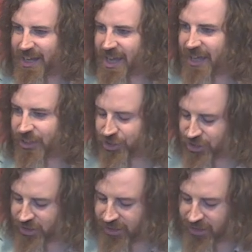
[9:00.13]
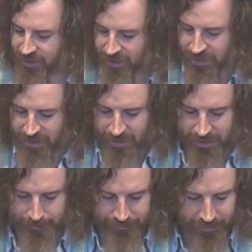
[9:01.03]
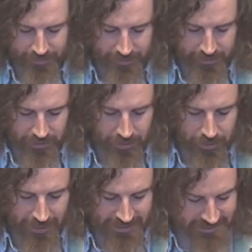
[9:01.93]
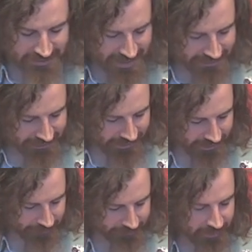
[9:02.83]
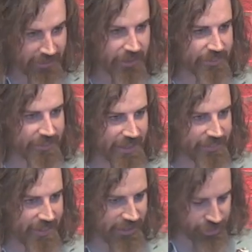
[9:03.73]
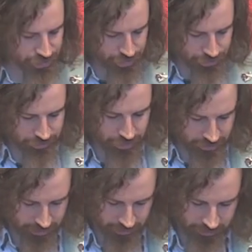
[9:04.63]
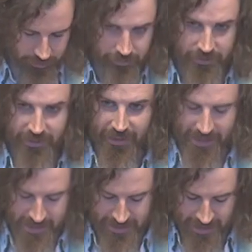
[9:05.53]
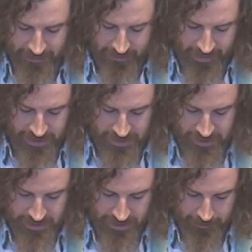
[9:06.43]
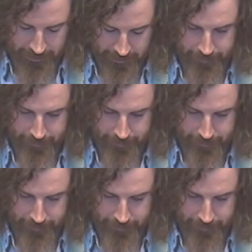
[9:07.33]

and actually quite sadly, that they struggle in that relationship.